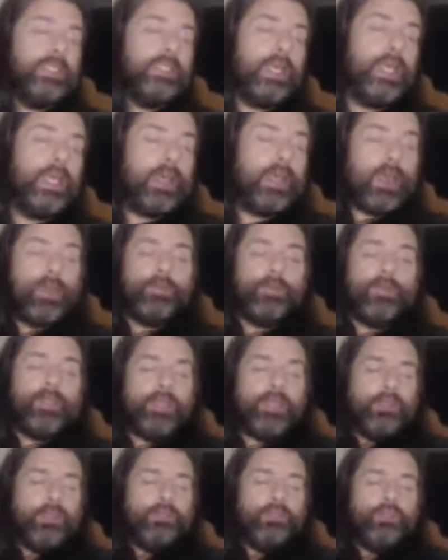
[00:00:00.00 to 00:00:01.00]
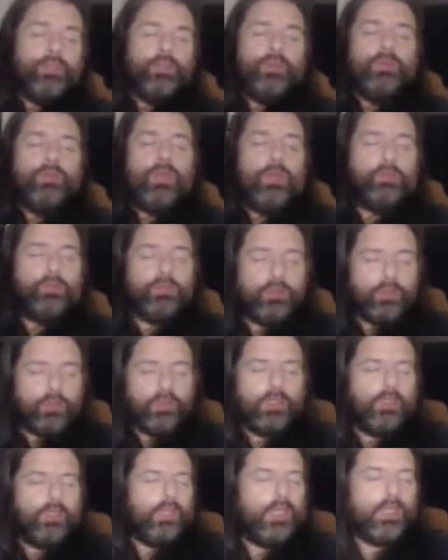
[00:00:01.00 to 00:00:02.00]
I think I've came
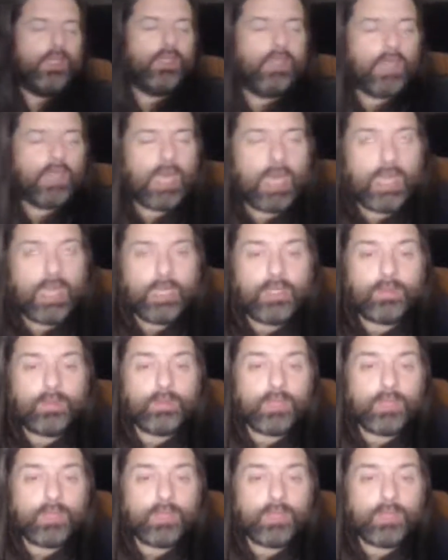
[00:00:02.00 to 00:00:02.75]
shortly online.